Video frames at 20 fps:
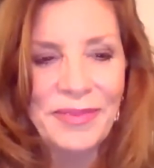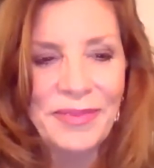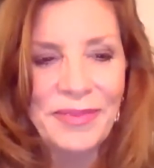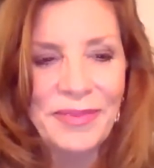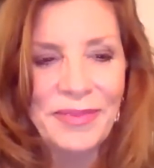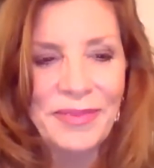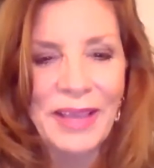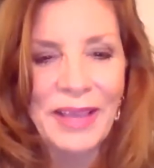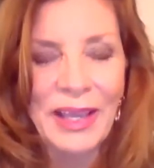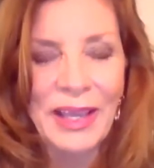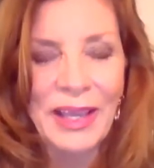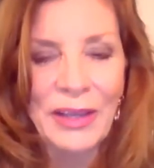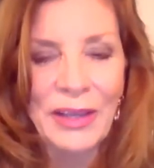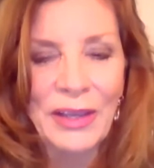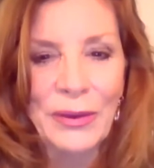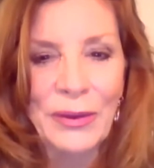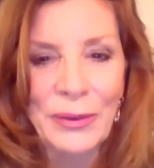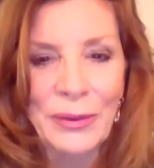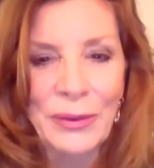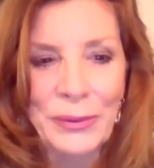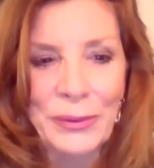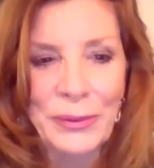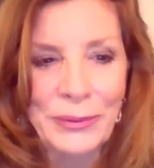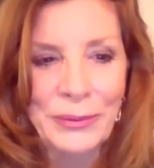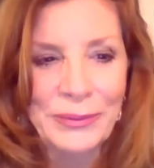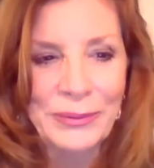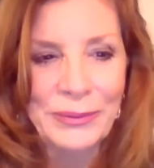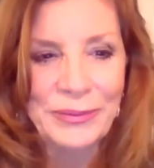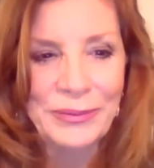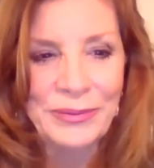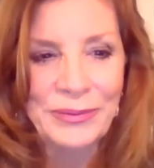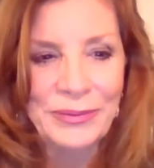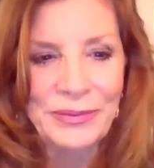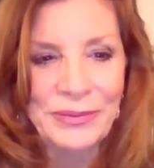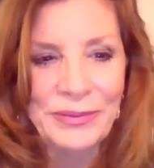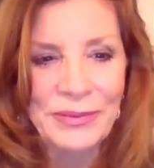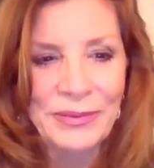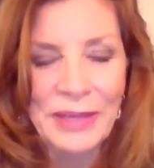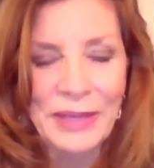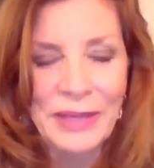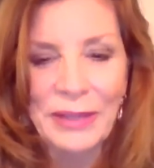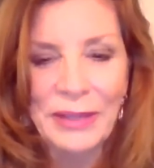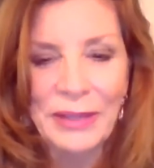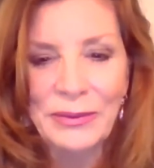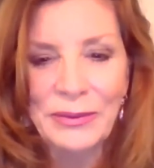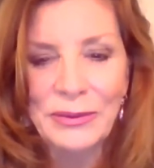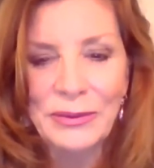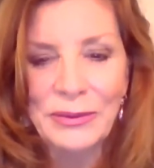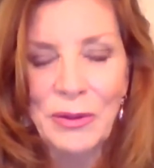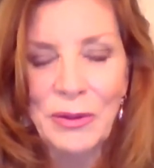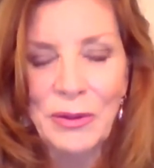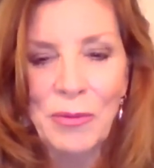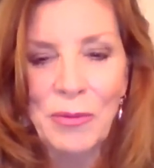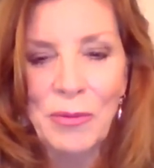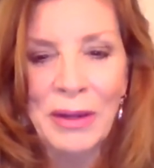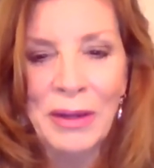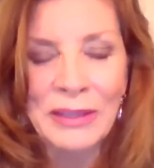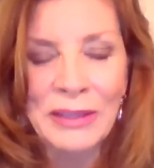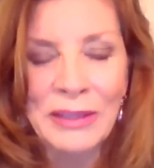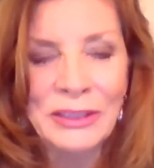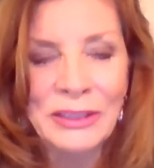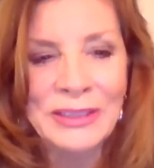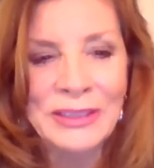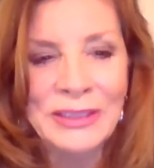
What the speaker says: Thank you. Thank you so much.